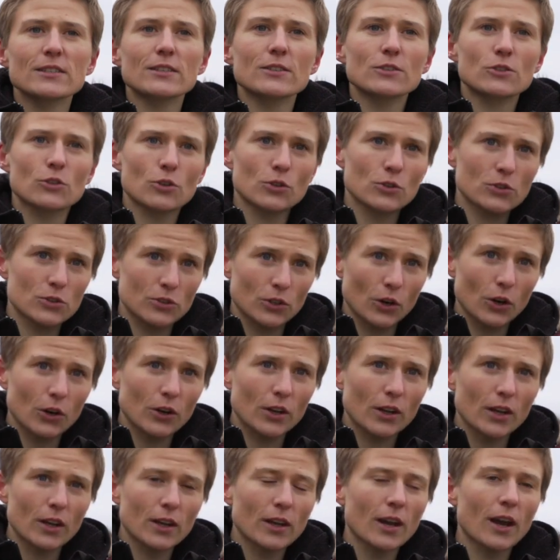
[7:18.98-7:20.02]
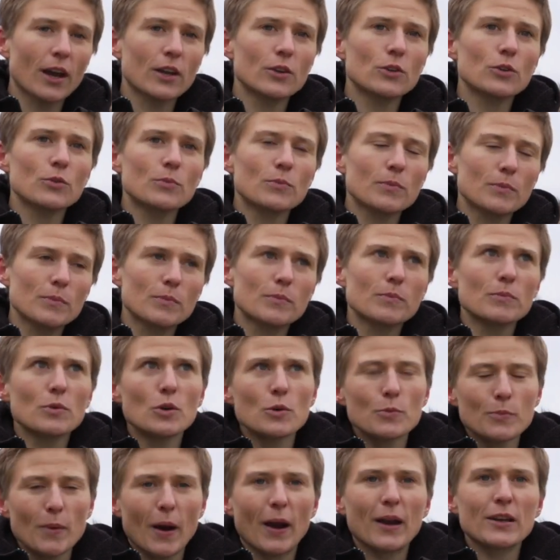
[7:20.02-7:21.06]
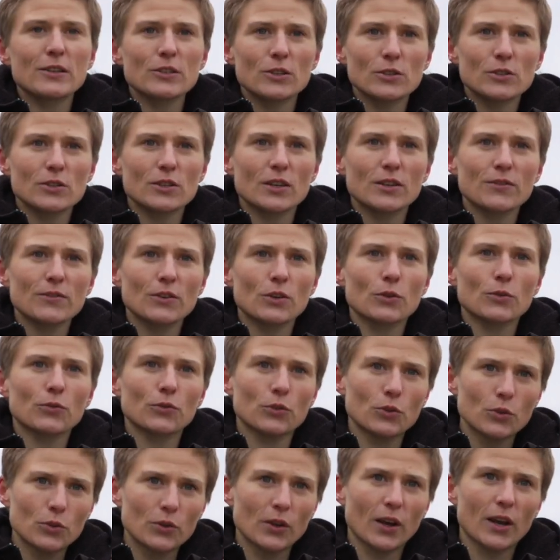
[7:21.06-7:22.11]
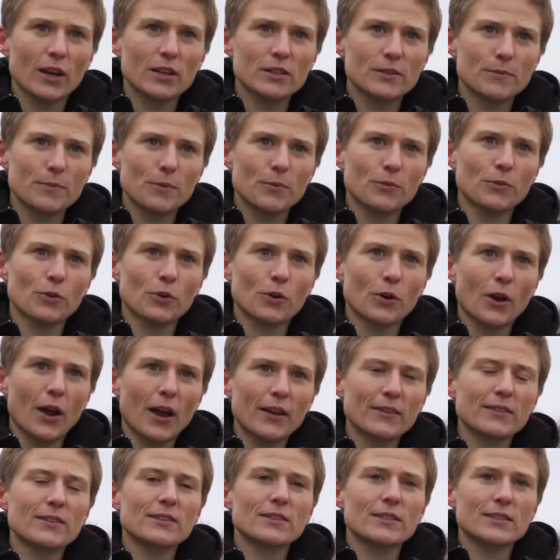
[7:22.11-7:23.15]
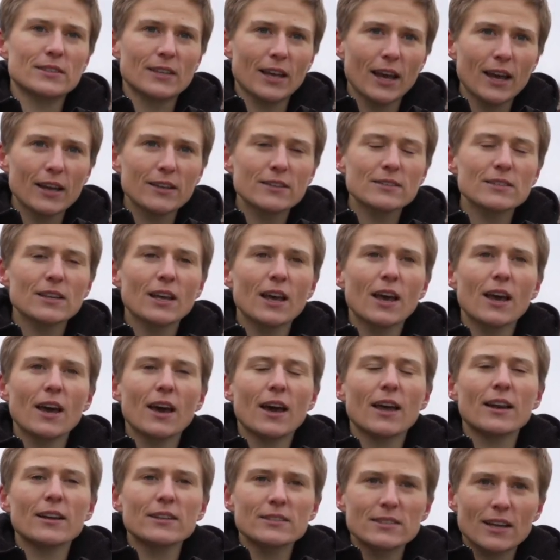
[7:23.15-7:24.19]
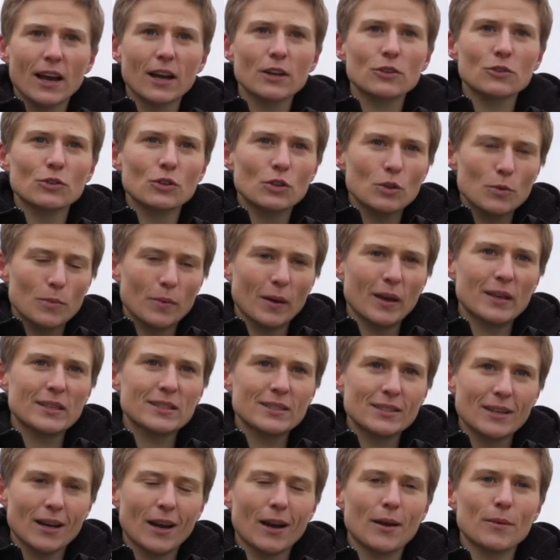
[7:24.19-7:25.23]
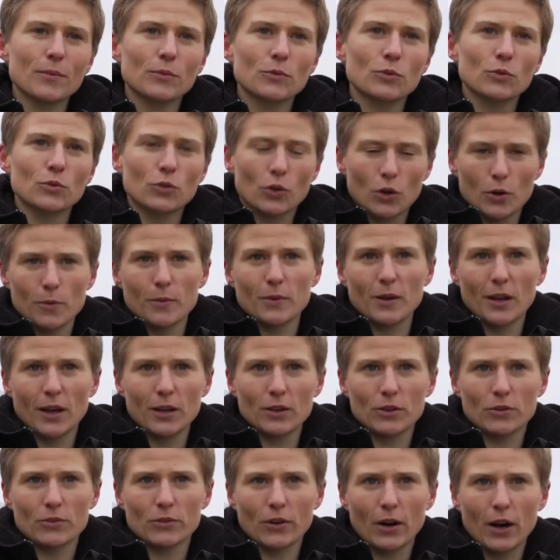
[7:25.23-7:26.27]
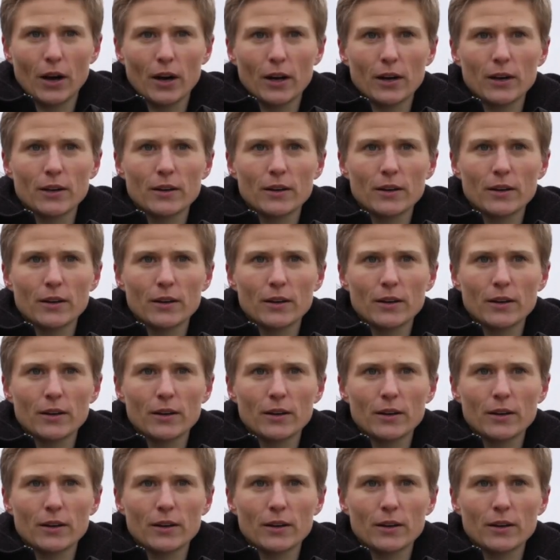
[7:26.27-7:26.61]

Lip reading: is just starting, and you might just give it a few days before antithesis ends, and it's actually the best time to terminate the rye.